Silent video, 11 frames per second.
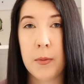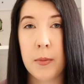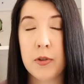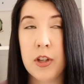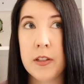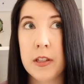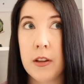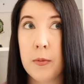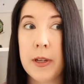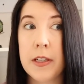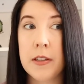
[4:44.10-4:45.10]
She has another
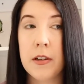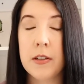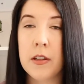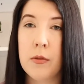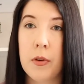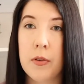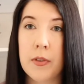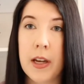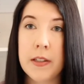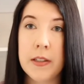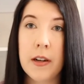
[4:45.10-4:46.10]
big series, the Throne of
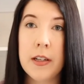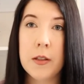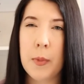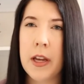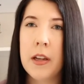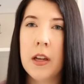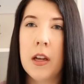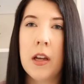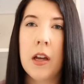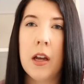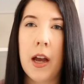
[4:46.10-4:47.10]
Glass series, but
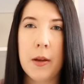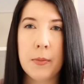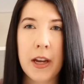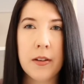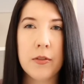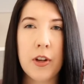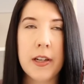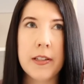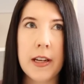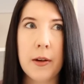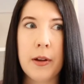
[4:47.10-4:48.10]
I'm kind of trying to
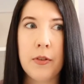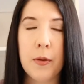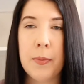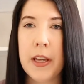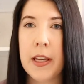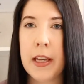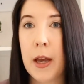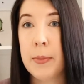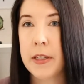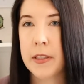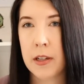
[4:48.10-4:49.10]
stay away from big
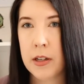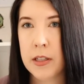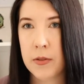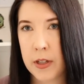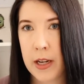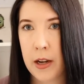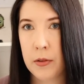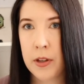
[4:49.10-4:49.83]
epic series for now,